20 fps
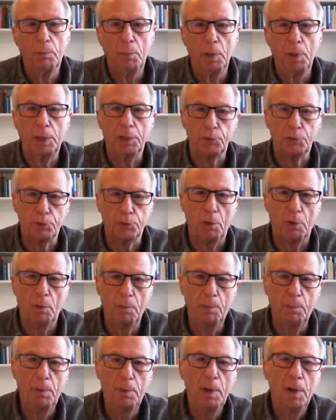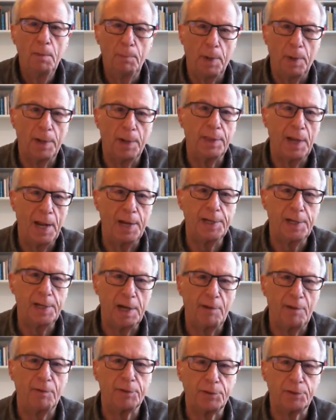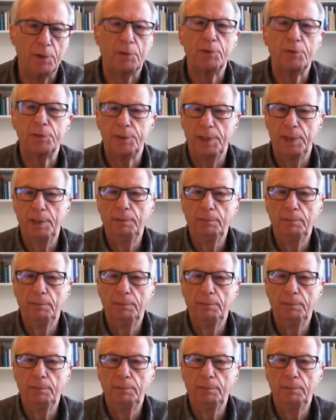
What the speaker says: were controlled by the landed aristocracy.